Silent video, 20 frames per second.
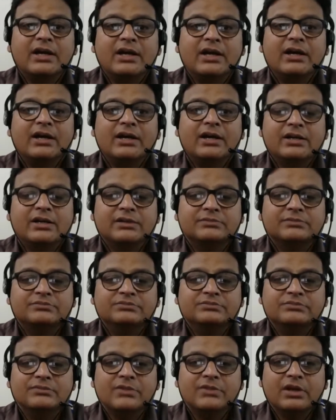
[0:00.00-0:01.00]

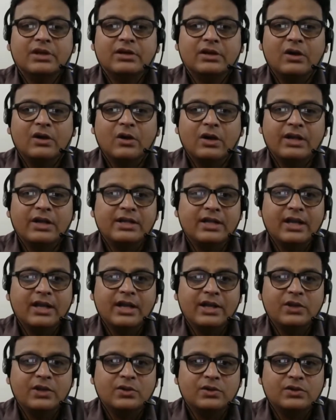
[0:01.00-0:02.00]
All India
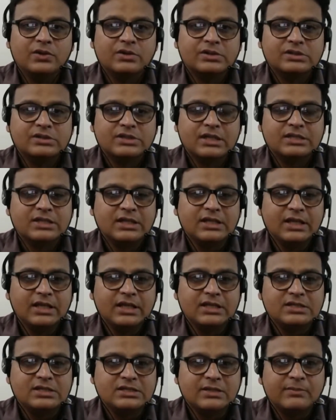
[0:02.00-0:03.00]
Radio station
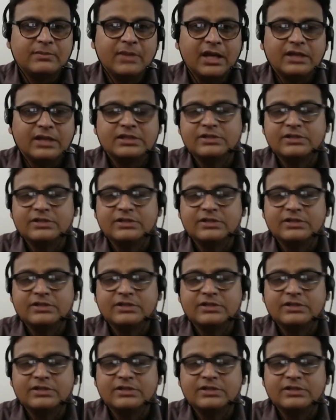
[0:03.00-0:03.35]
in Shimla.